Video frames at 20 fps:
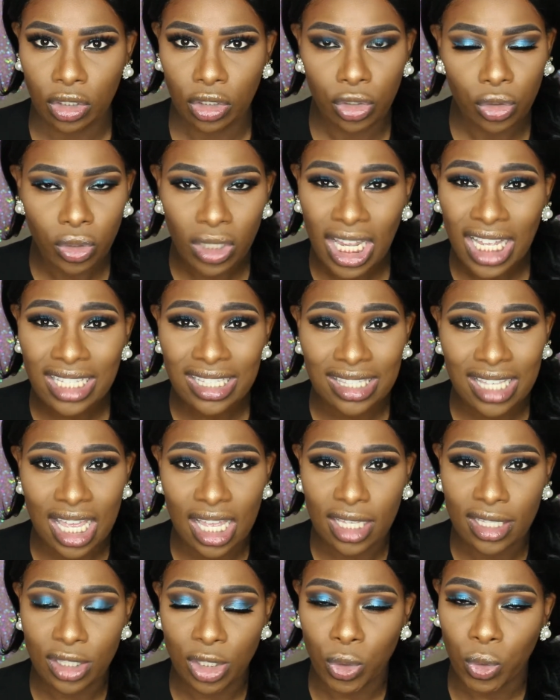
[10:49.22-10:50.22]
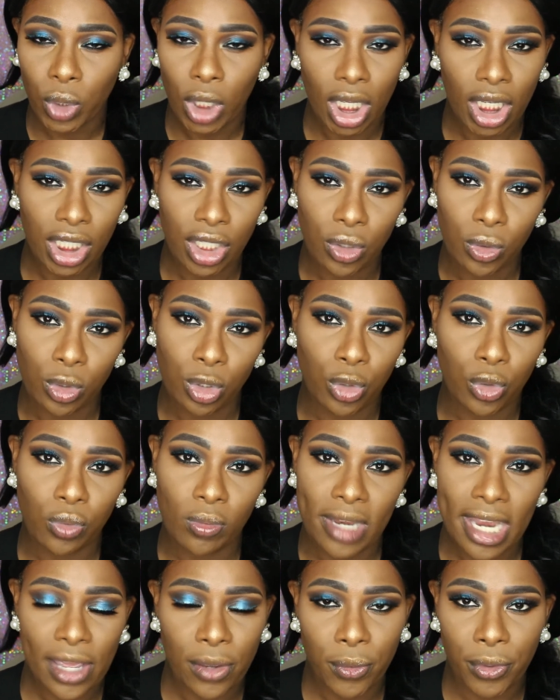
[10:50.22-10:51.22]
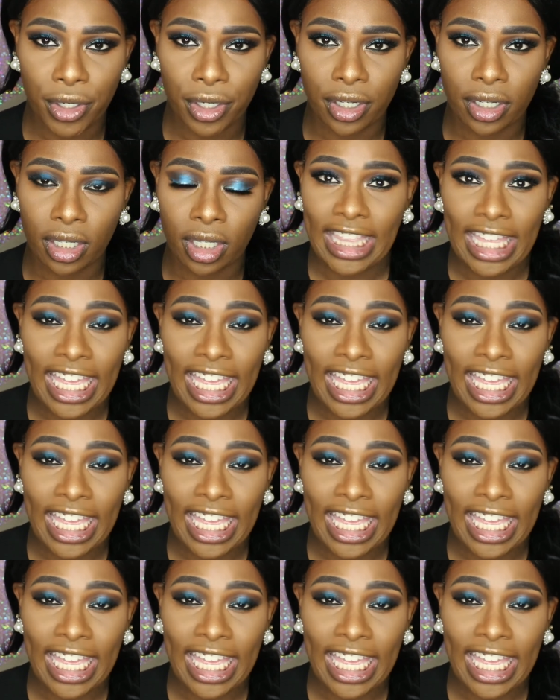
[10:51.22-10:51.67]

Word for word: do not sign to a YouTube network.